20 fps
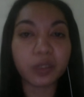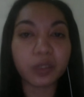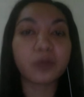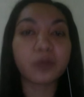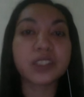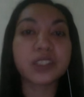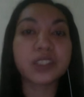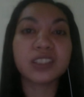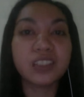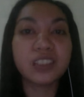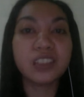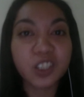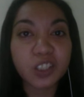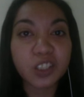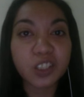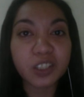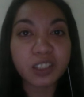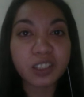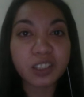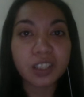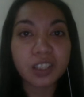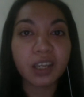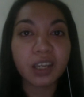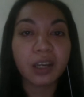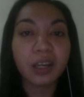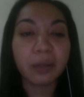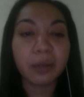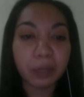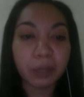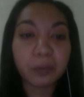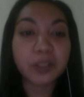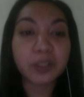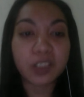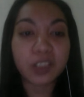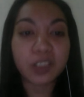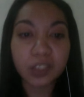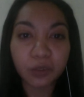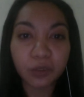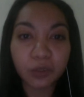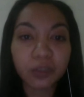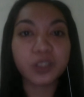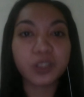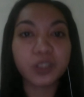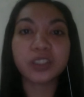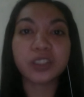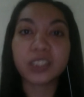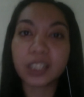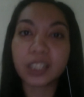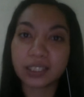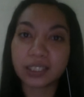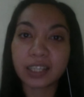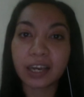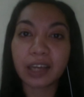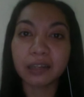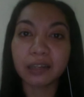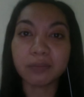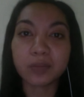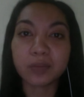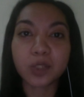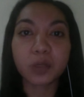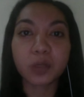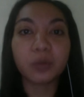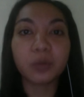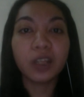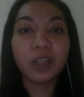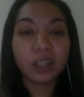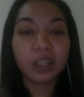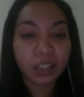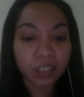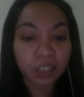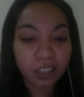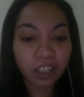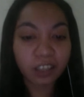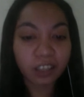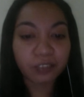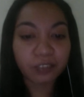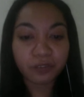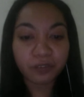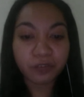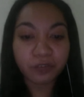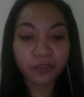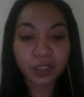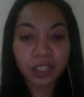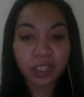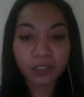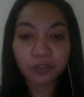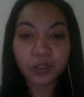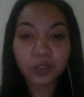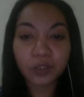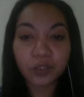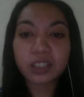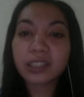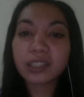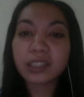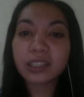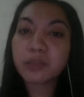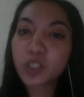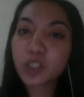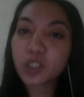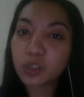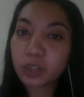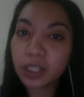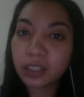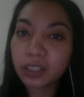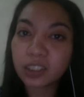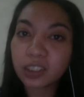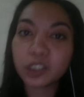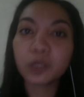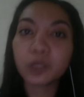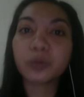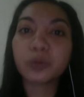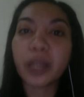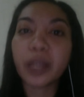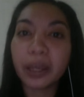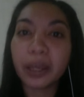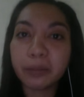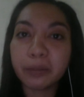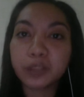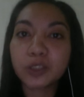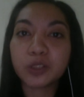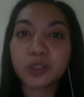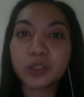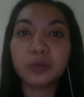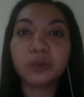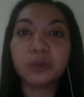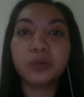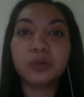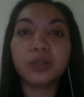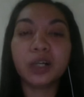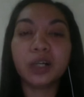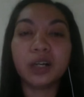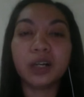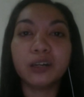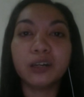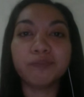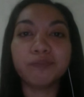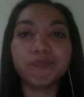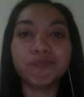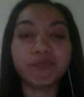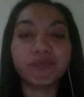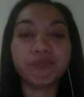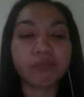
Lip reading: There was indigenous people's youth during that time. So if you can demonstrate that you were able um,